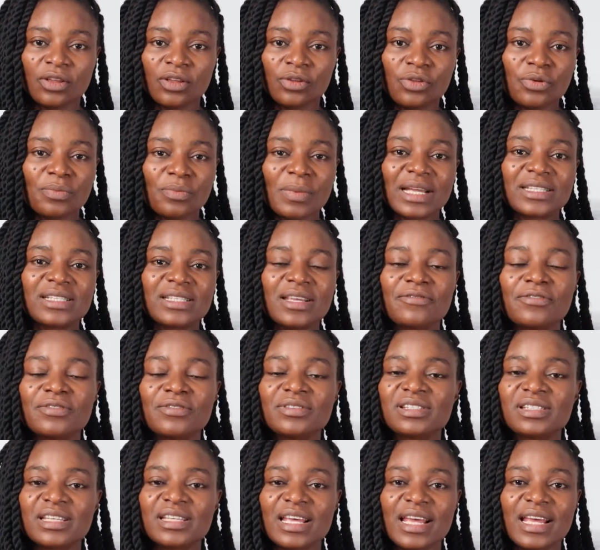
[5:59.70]
You might
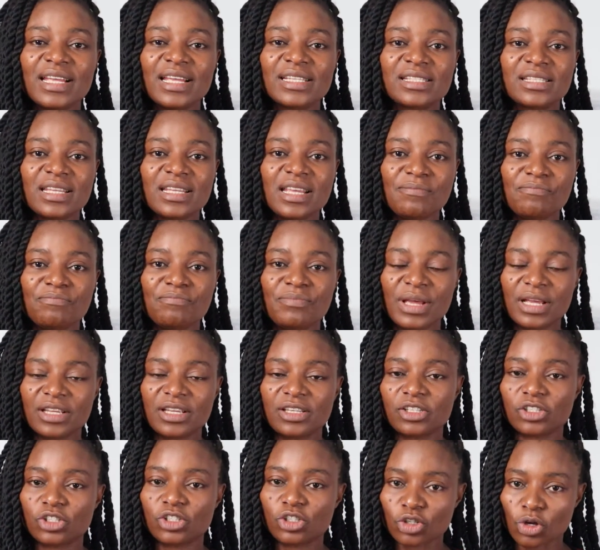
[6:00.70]
even see it in big
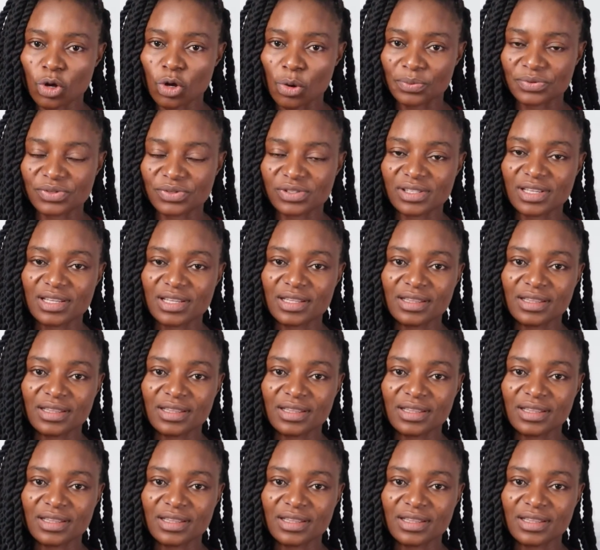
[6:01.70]
shops